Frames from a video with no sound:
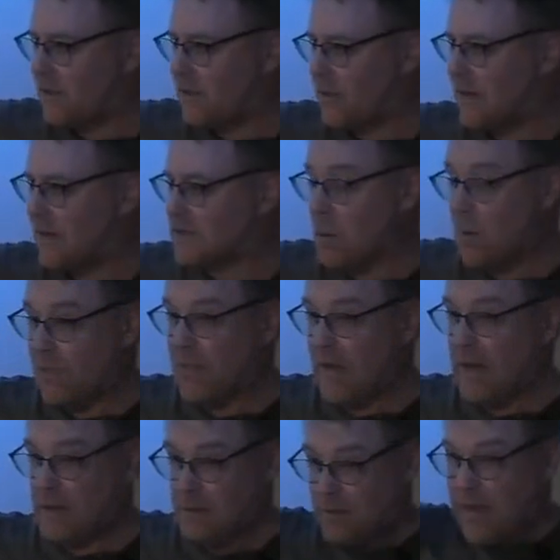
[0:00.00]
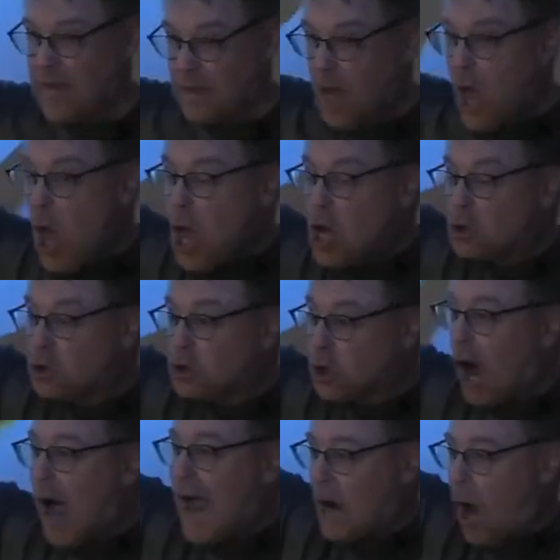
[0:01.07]
in the theater. So we think, think
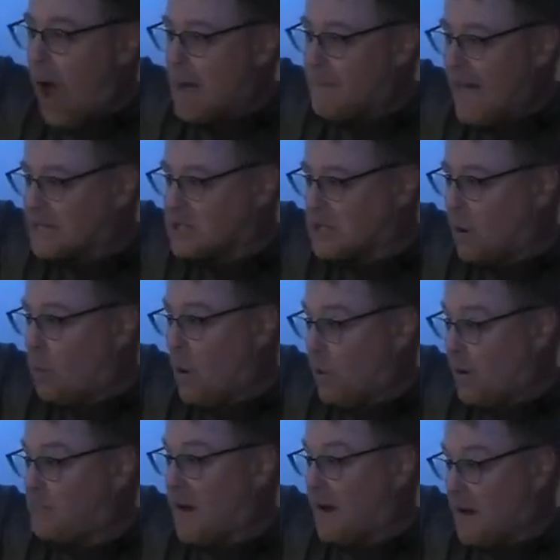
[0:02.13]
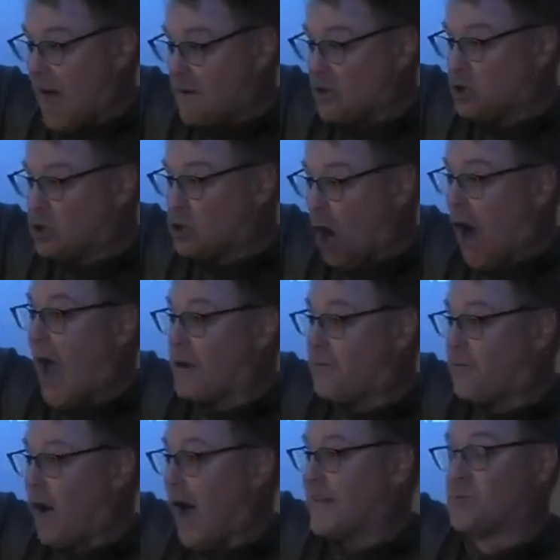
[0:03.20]
giant IMAX thing where we've been having giant
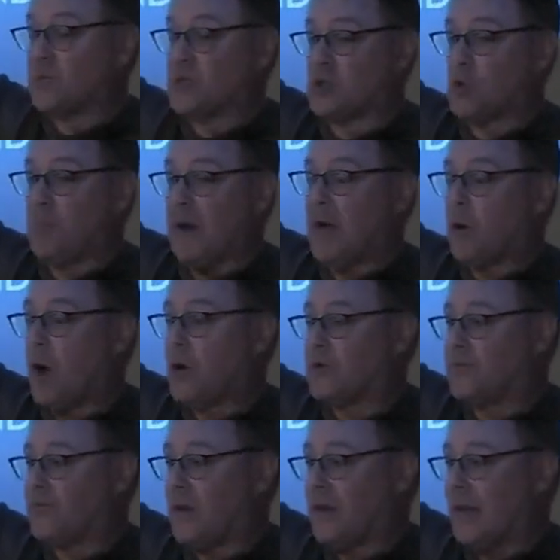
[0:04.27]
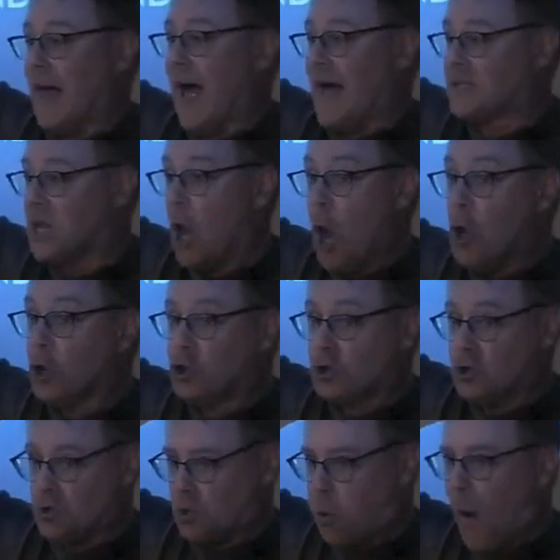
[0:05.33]
fights with superheroes for the last
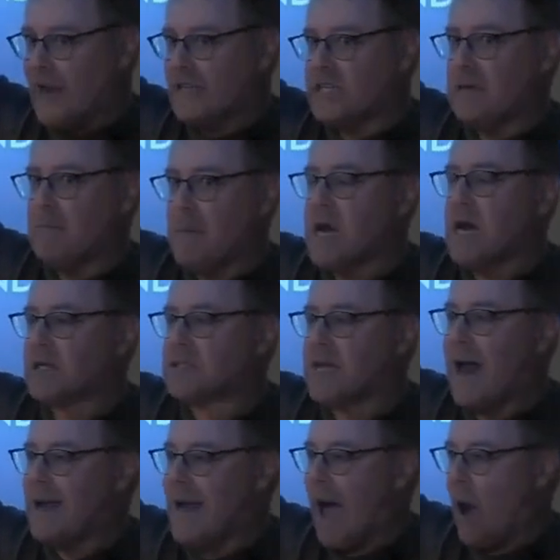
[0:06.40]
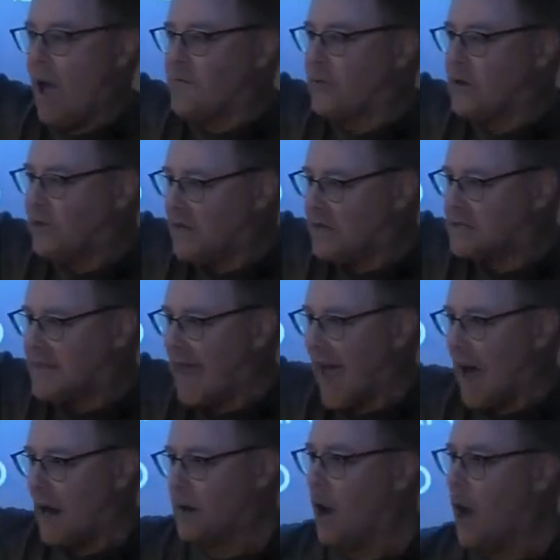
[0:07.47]
20 minutes and now everything's
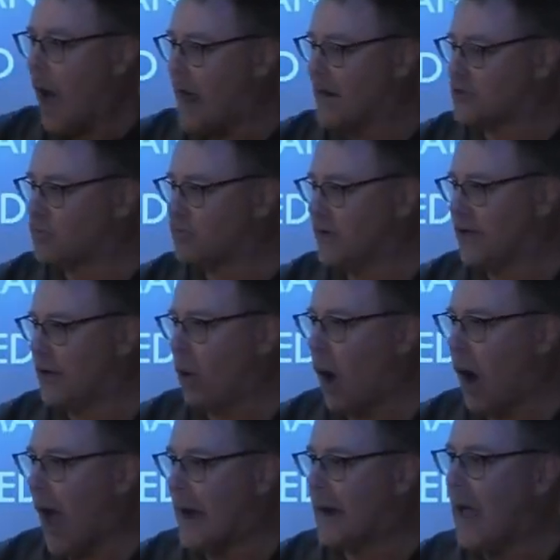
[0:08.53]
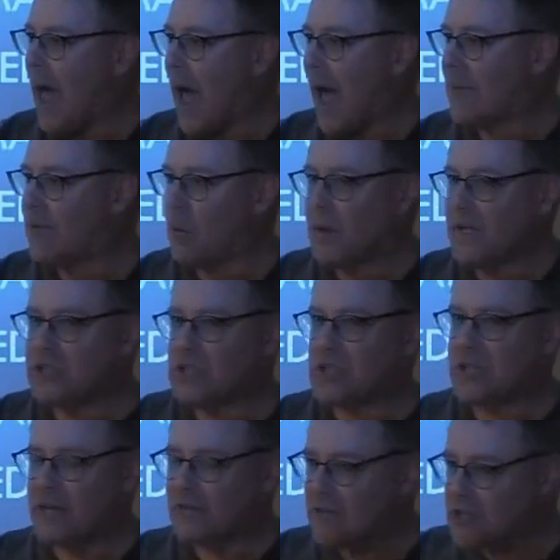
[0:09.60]
down and it's really quiet. And then we
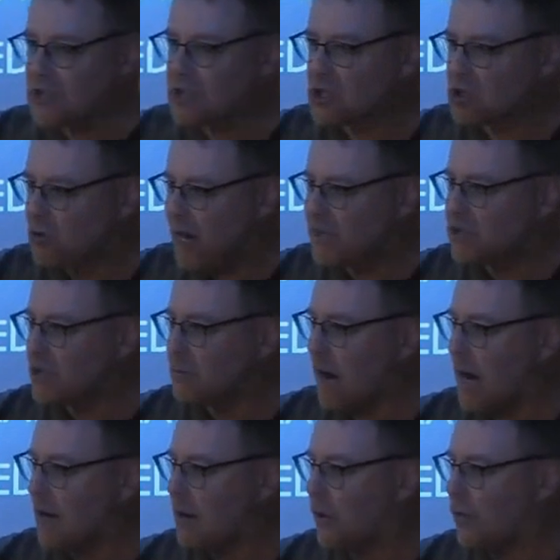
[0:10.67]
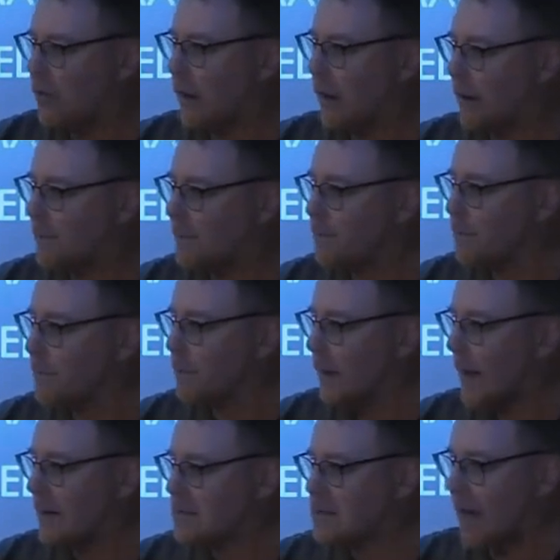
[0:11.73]
just get this scratchy radio thing.
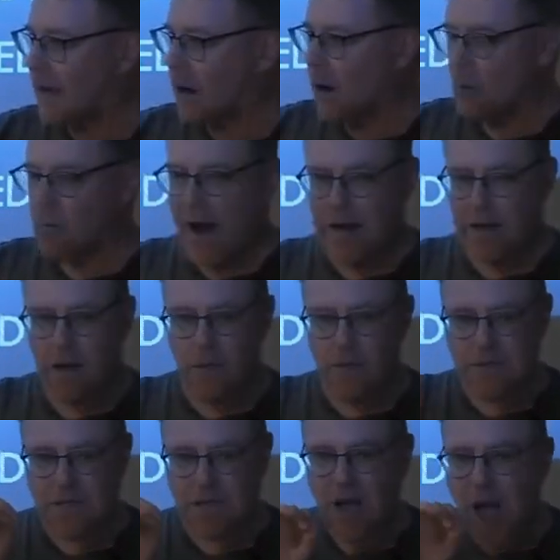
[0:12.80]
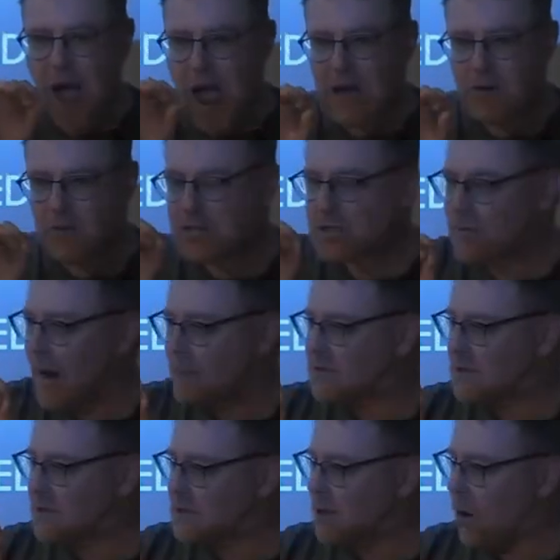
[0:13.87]
And it's like a, a radio that's kind of
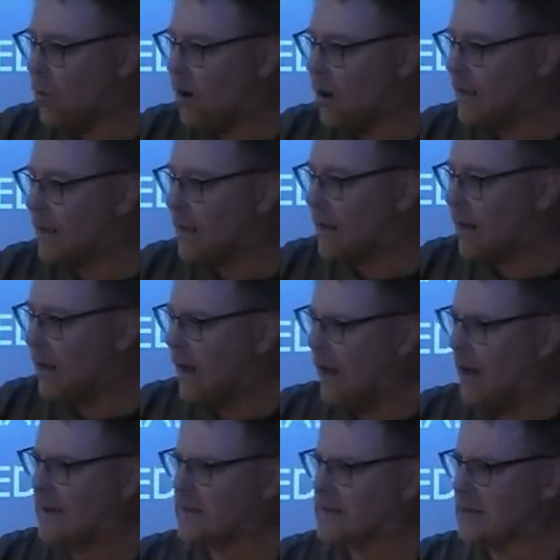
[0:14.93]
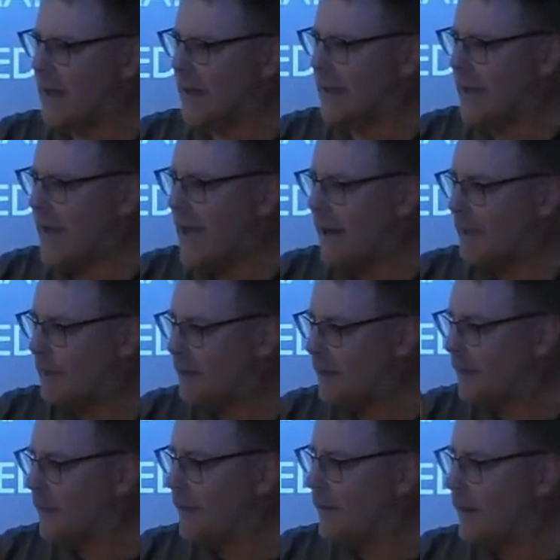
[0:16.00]
interrupted and it's not working. And it's like, Cap.
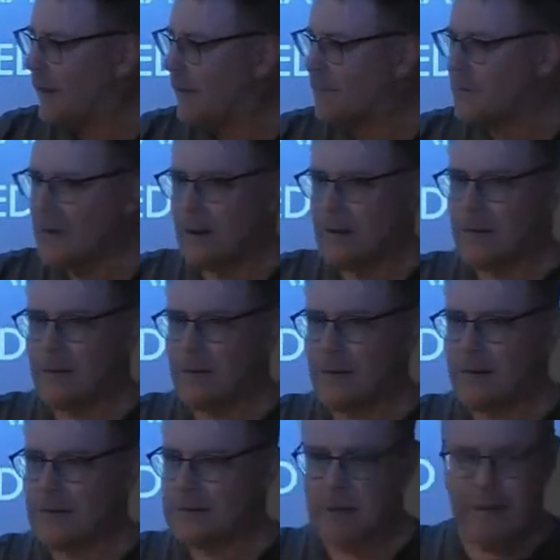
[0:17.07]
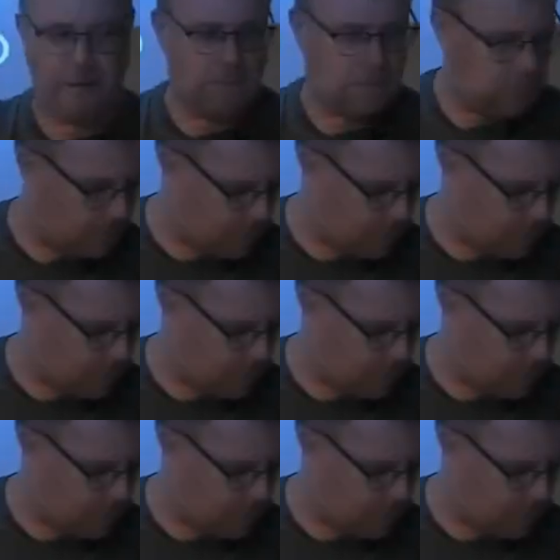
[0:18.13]
And, and he's like,